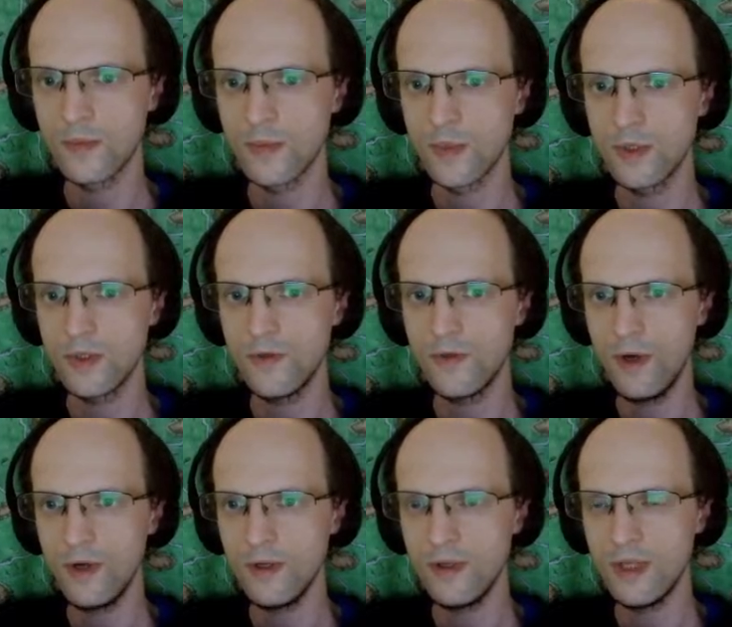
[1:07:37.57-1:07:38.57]
So
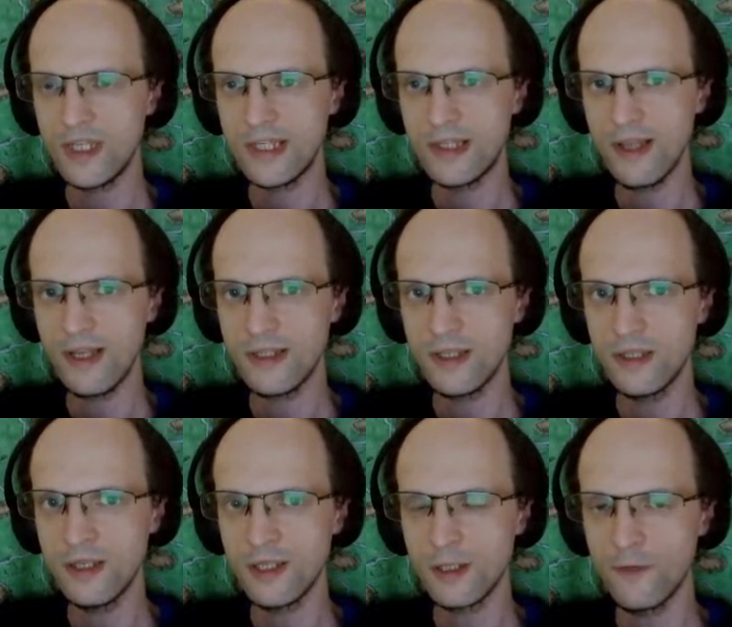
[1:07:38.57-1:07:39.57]
they're a slight
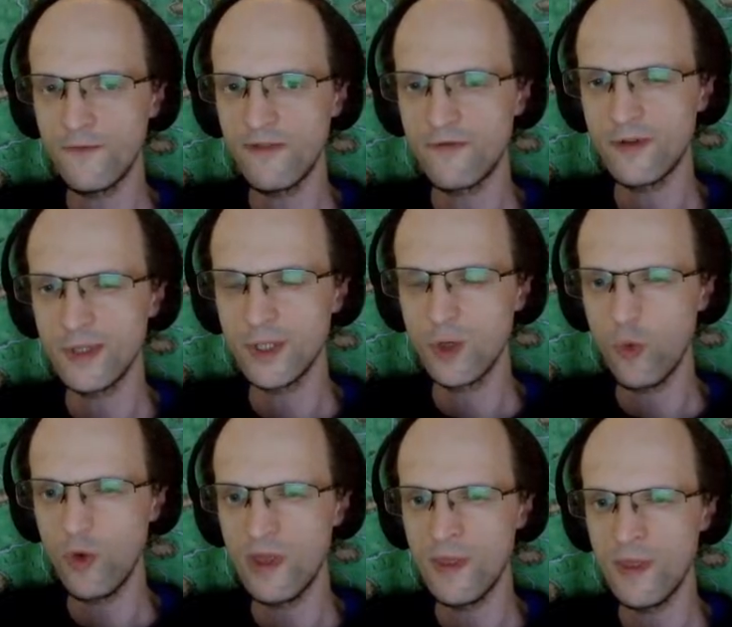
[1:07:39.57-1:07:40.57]
statistical favorite to
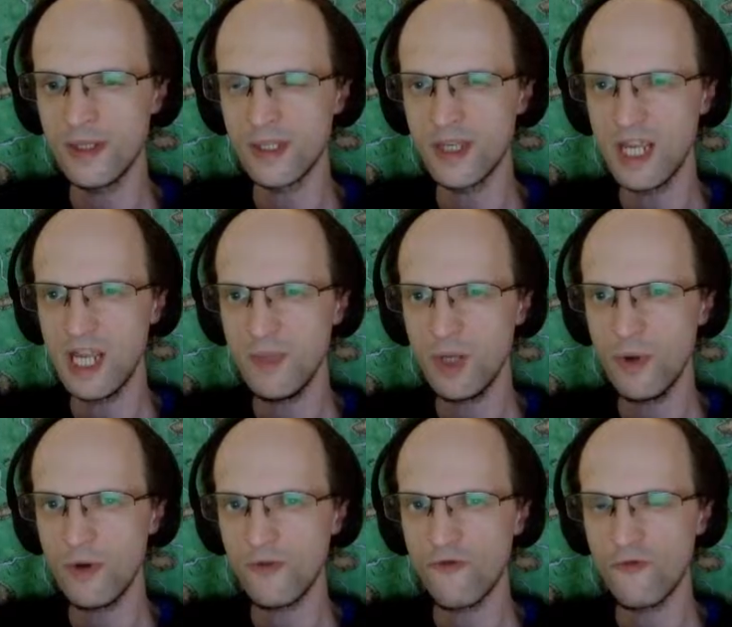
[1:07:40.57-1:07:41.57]
win this game at
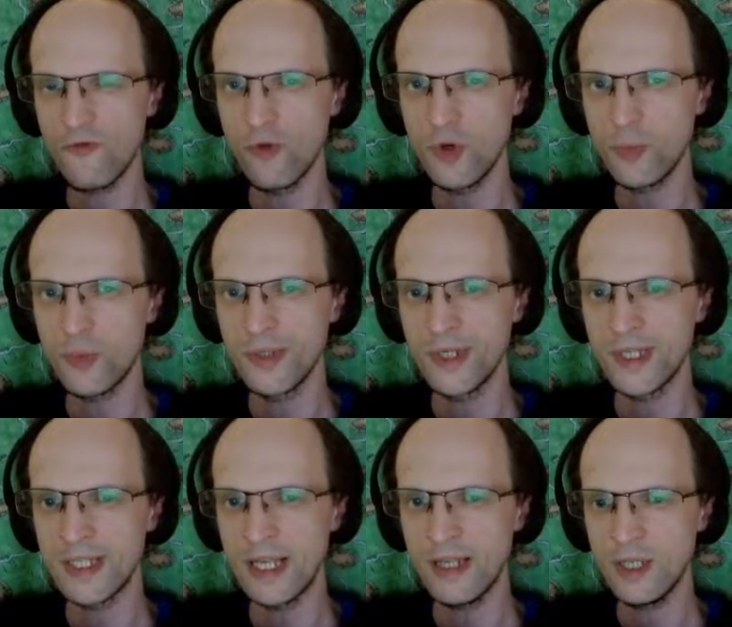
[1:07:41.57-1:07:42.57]
about
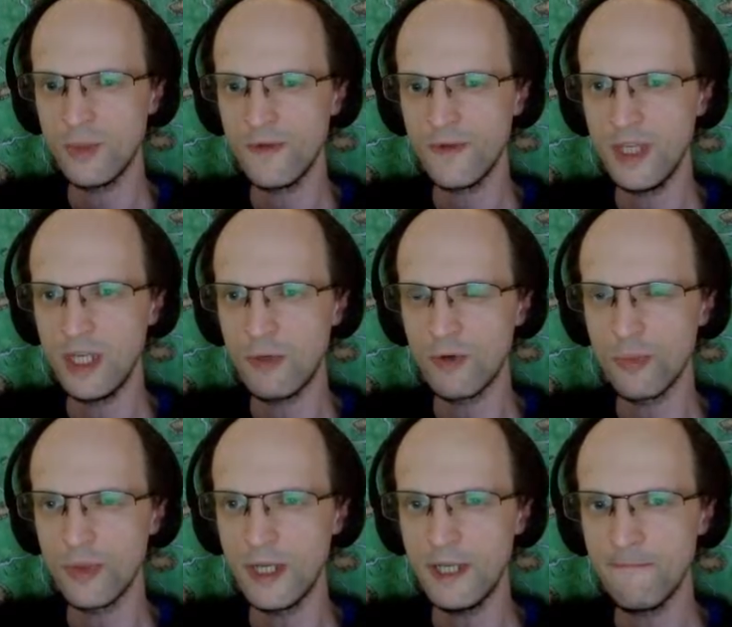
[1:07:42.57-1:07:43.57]
4% with equal
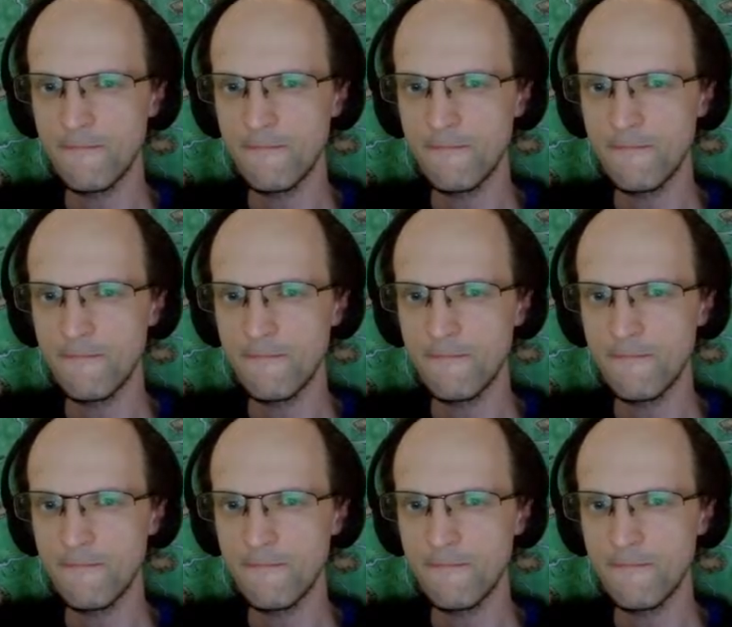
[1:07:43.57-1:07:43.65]
play.